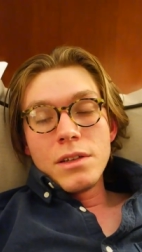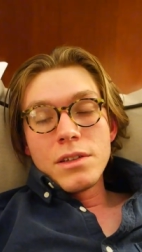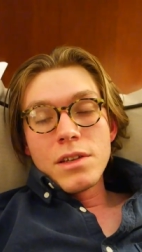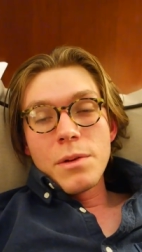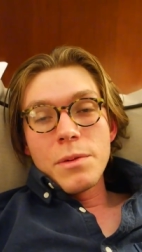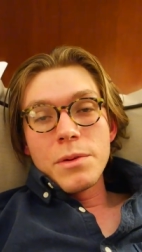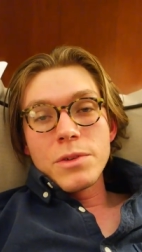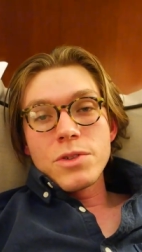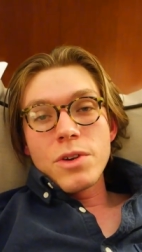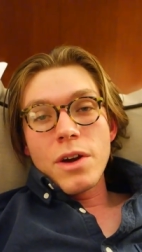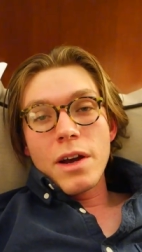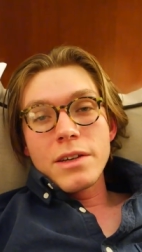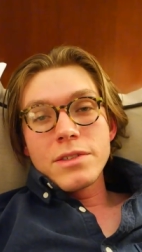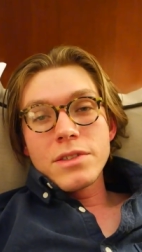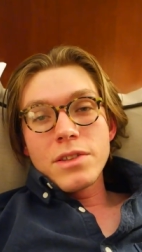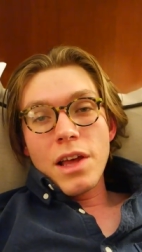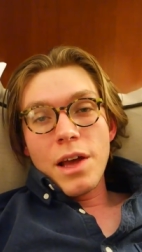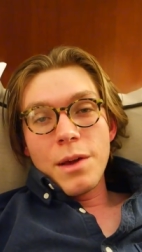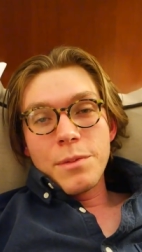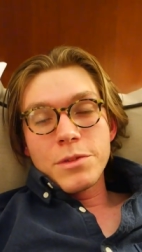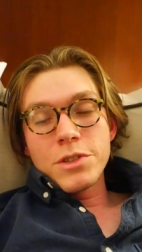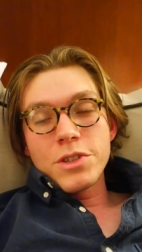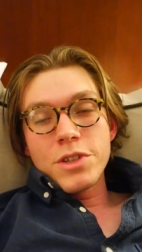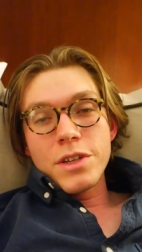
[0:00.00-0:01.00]
I'm going to try
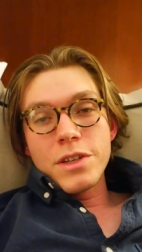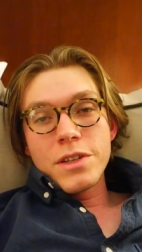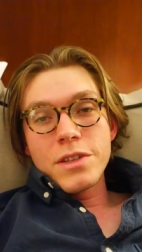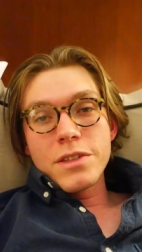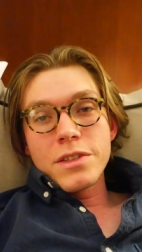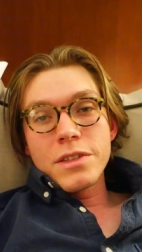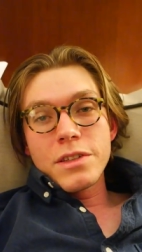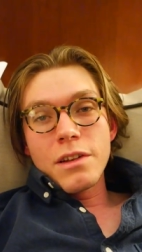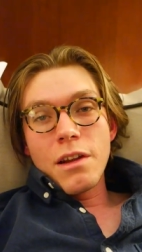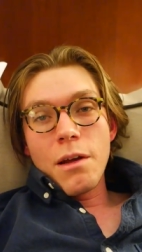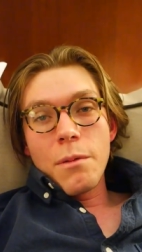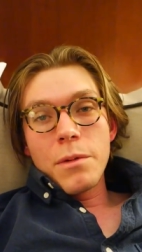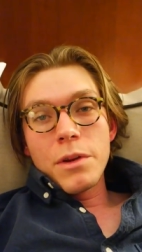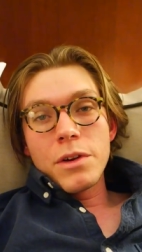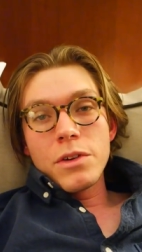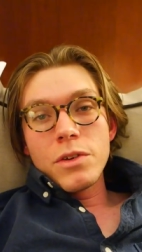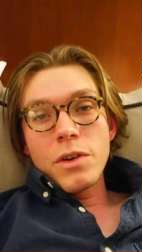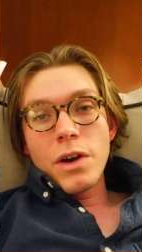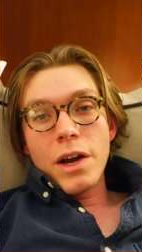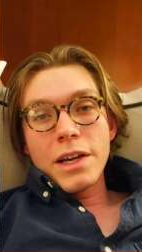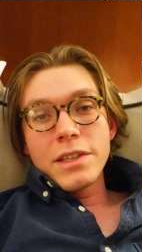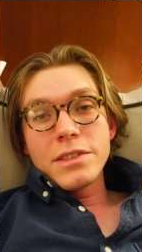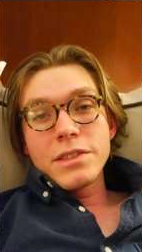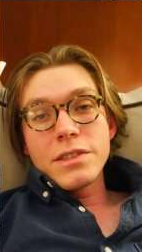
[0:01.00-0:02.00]
slot machines and then I'm going to do high